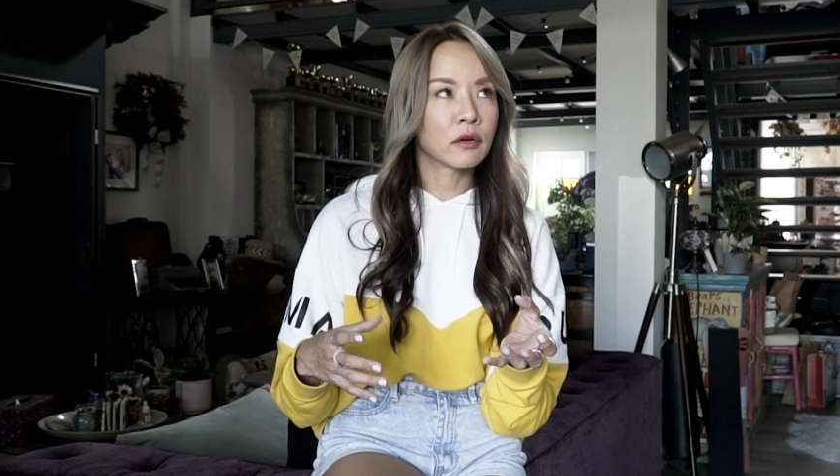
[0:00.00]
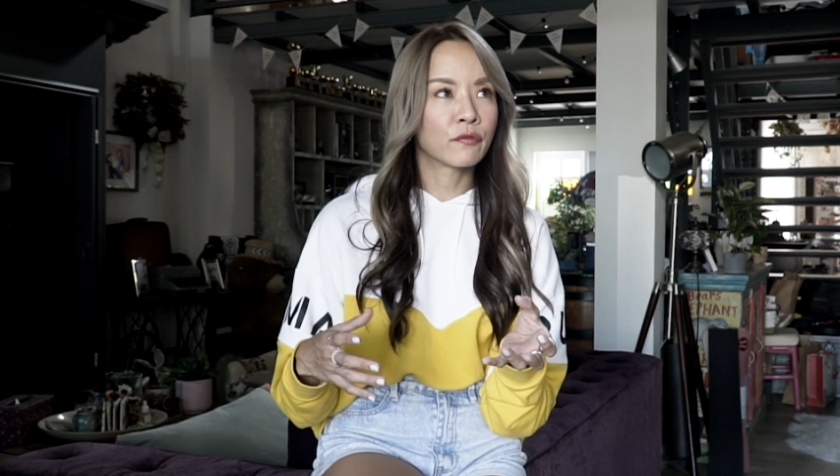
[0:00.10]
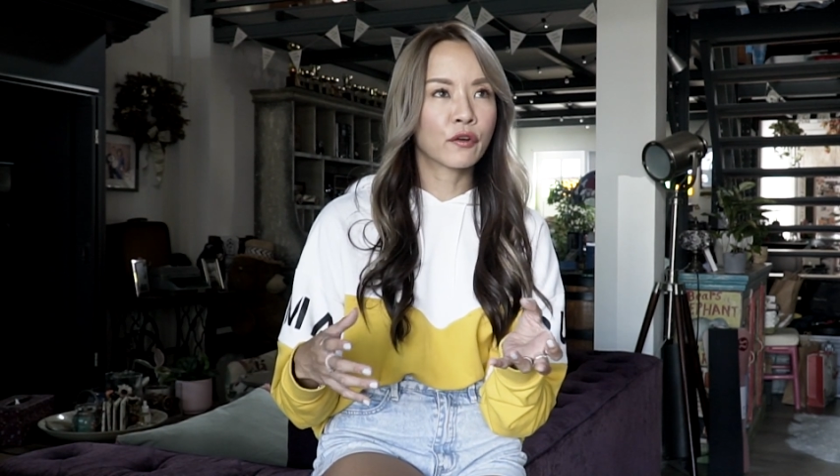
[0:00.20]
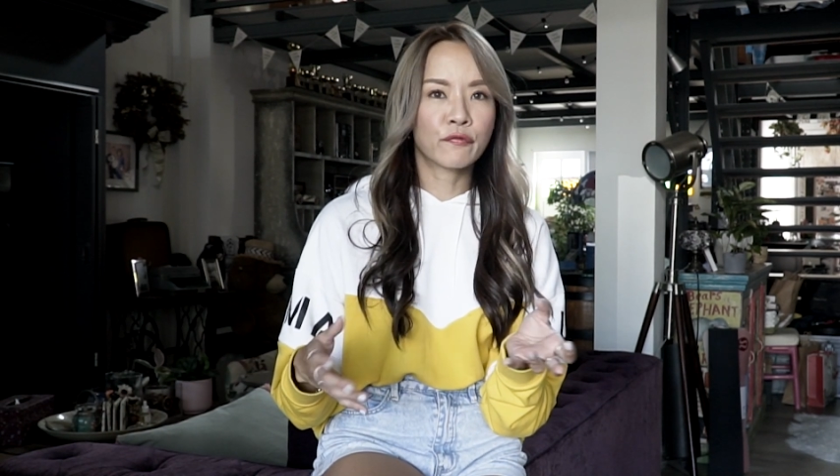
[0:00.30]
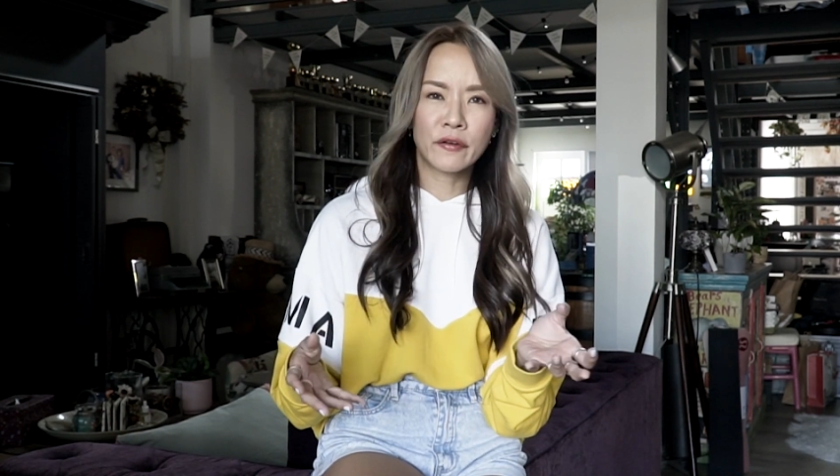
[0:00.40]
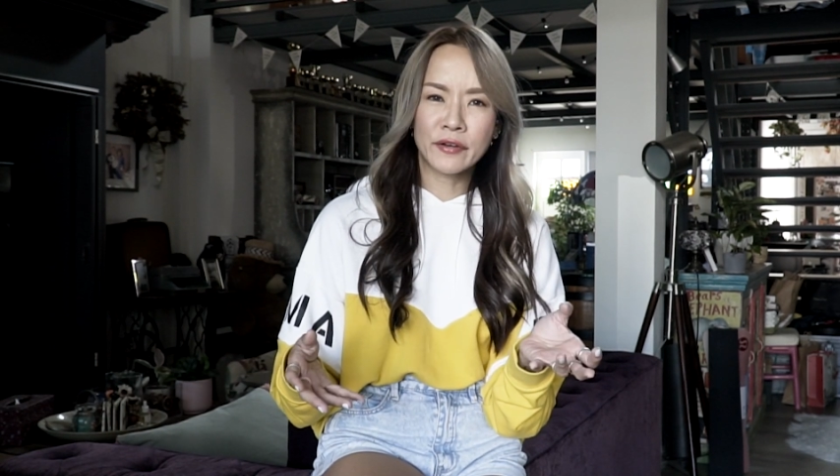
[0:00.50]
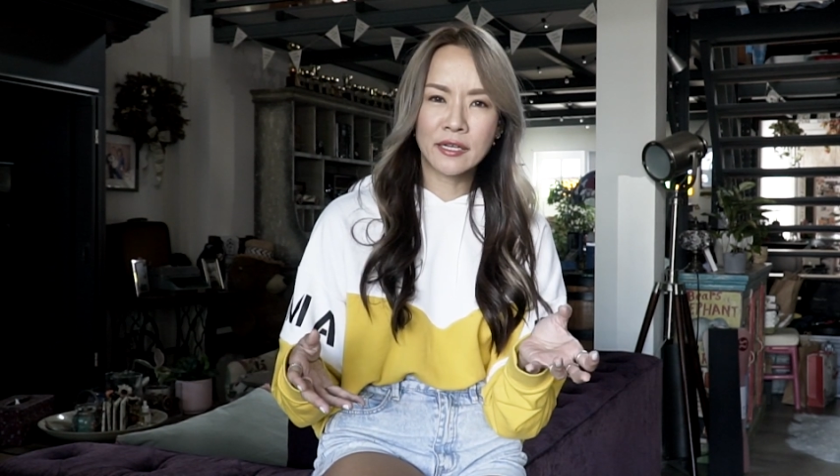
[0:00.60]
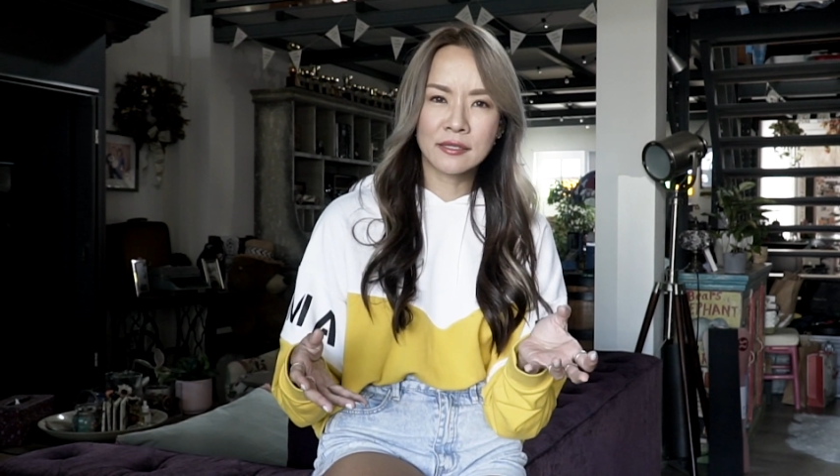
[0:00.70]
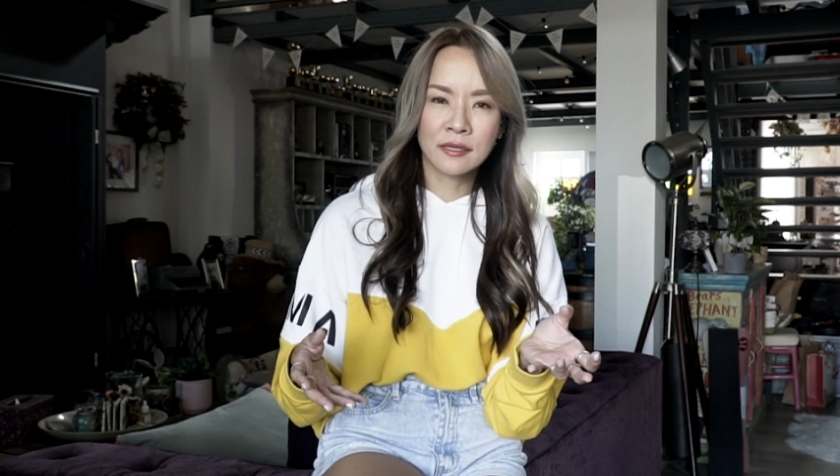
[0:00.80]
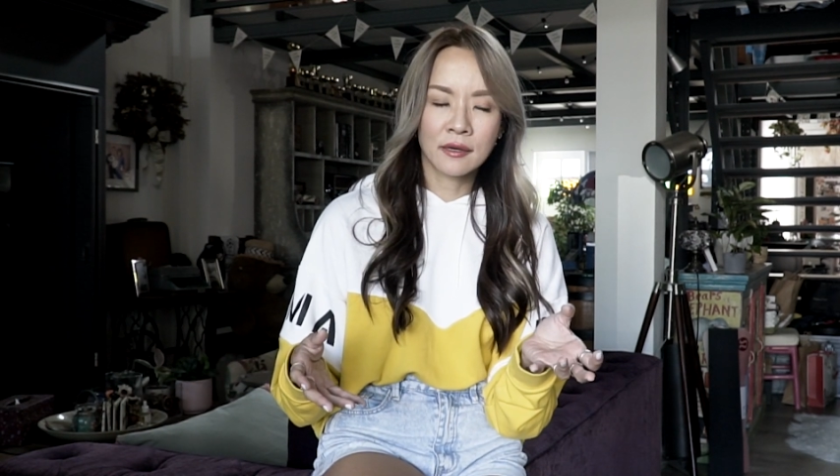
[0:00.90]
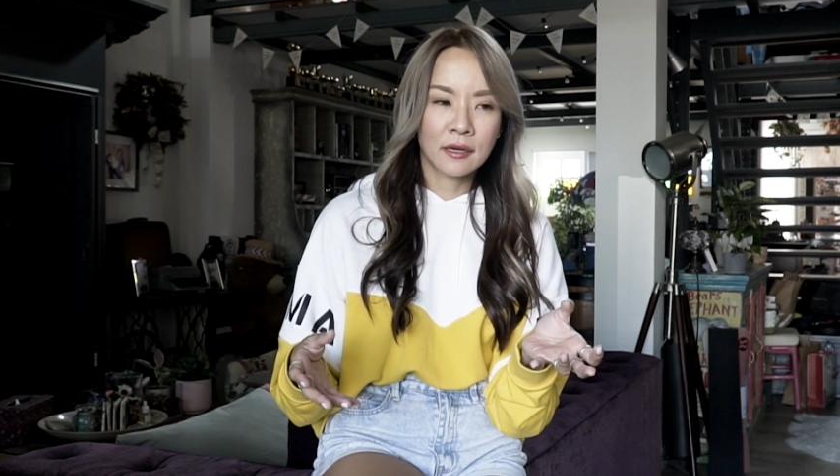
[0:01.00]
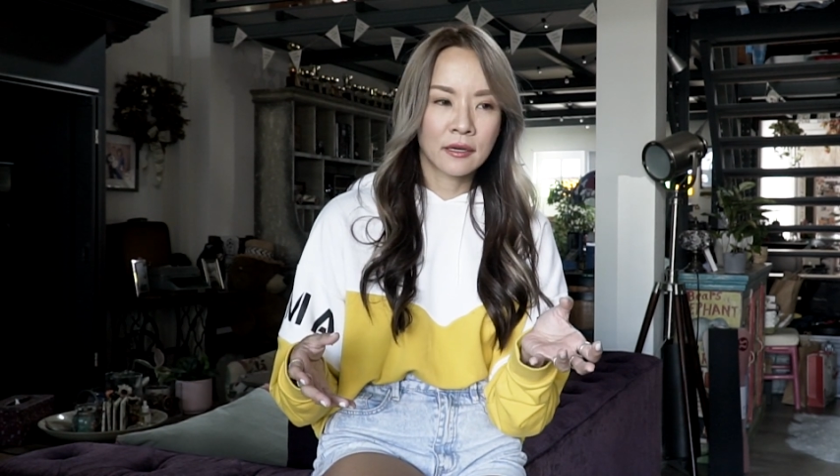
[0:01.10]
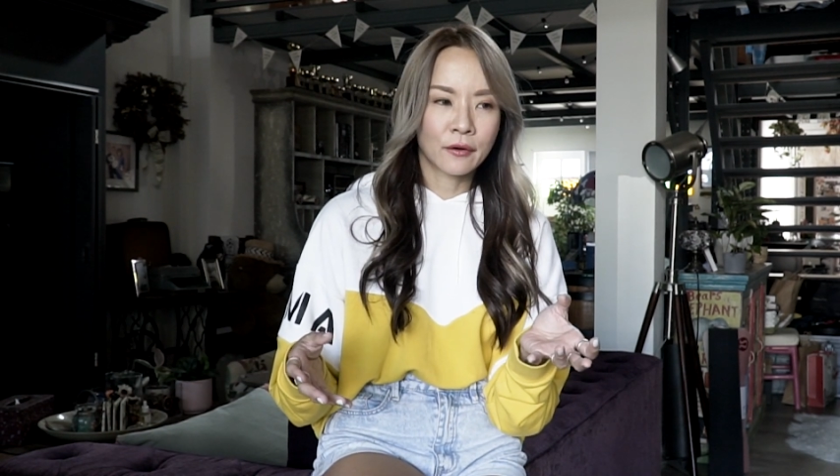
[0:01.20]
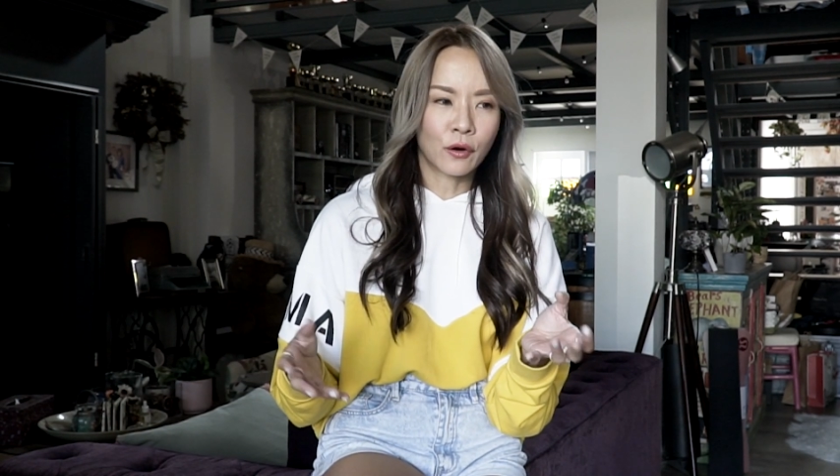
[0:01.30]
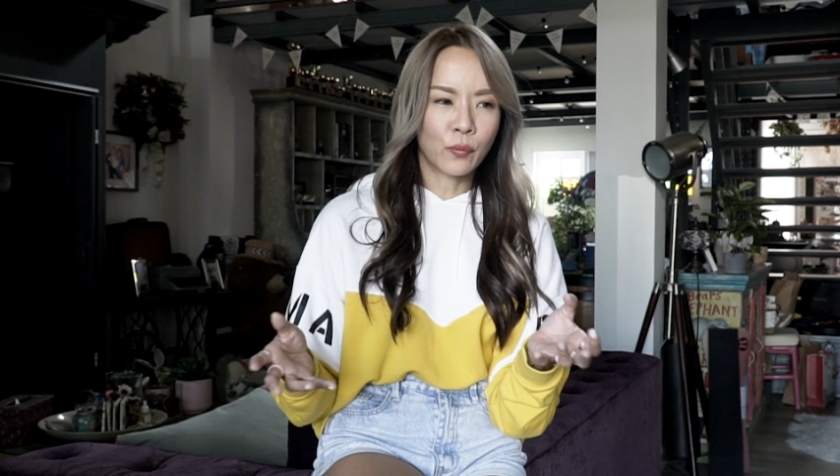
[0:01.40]
4 to 5 days
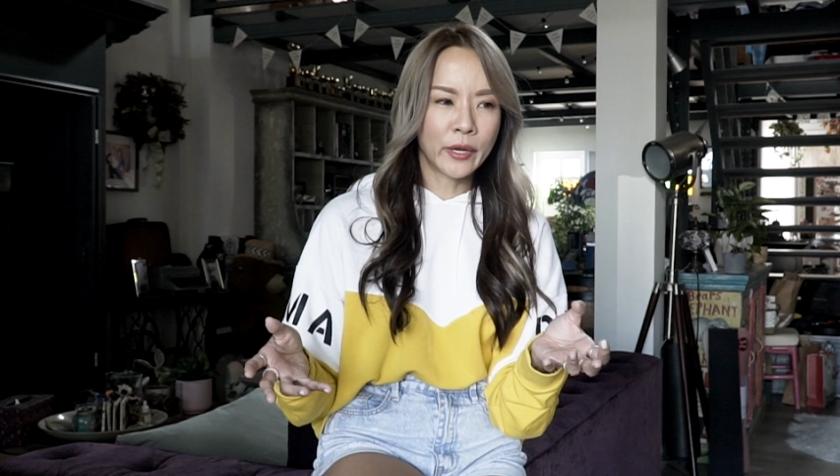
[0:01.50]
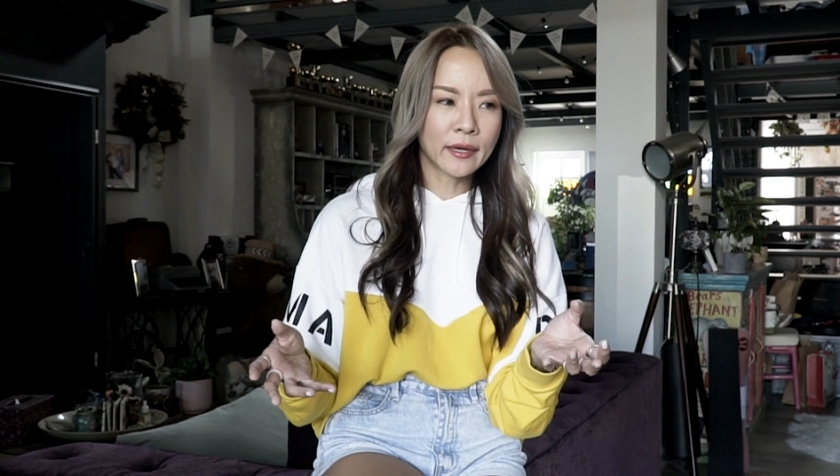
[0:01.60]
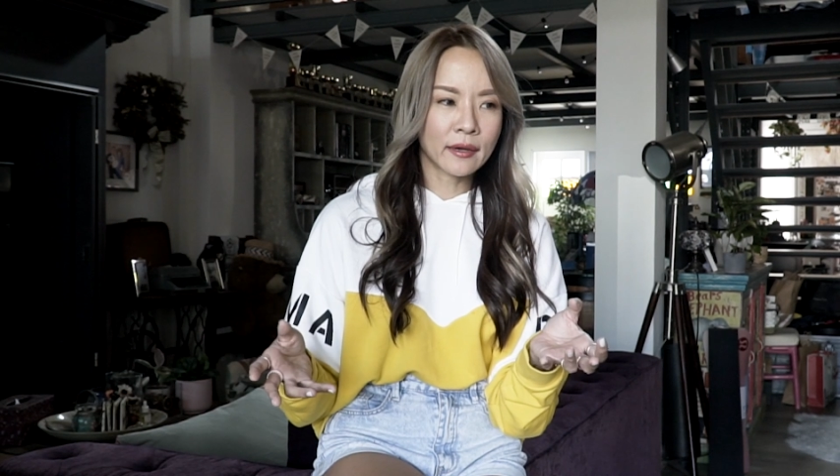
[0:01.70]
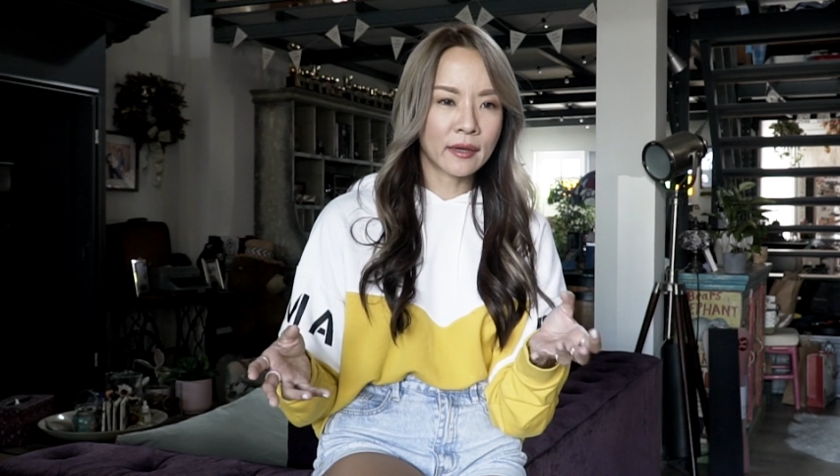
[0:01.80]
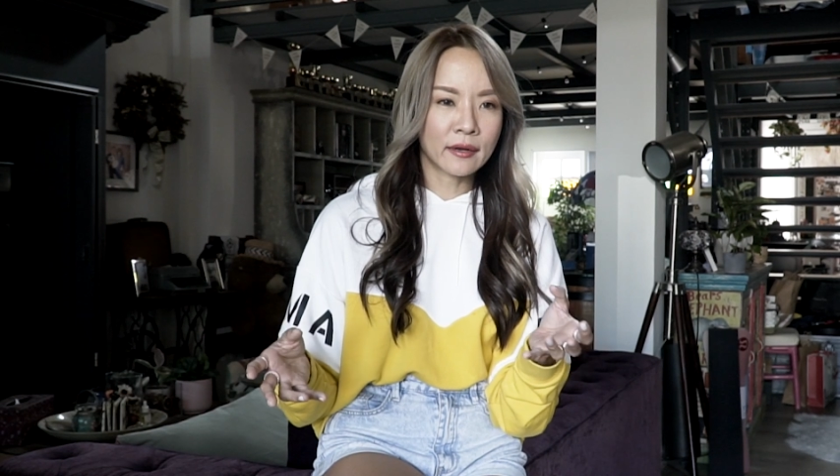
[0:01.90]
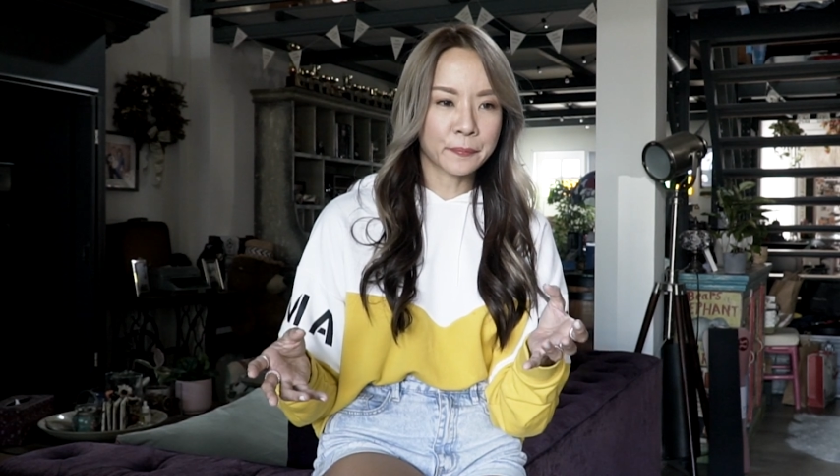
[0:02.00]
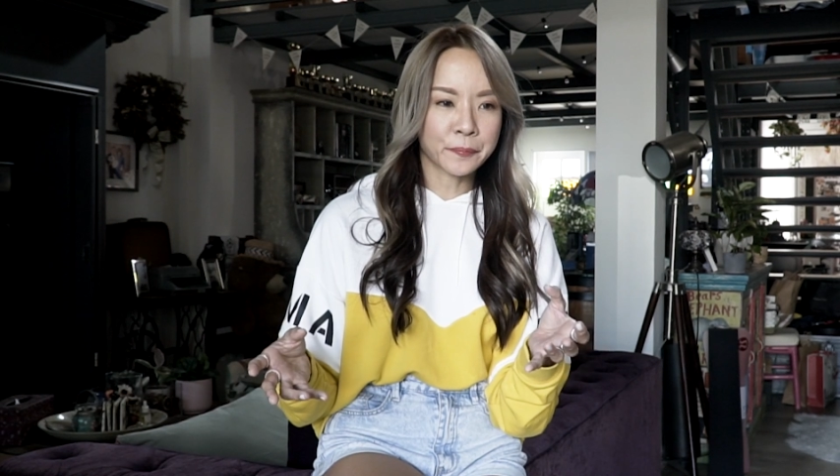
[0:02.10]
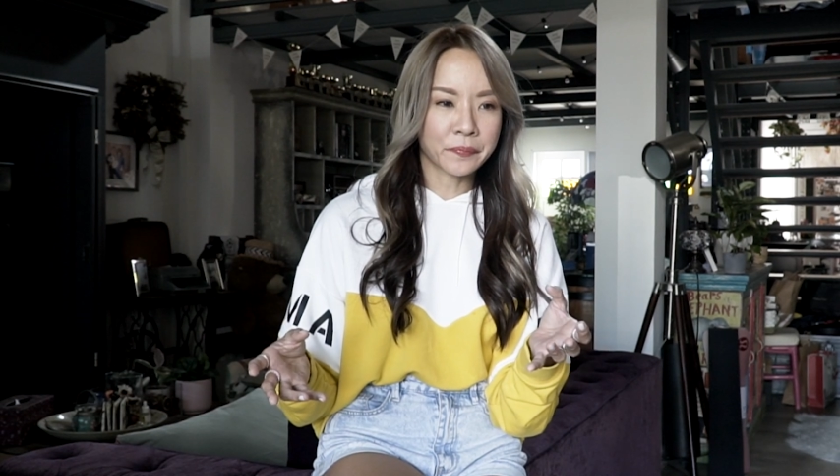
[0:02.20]
or a week, and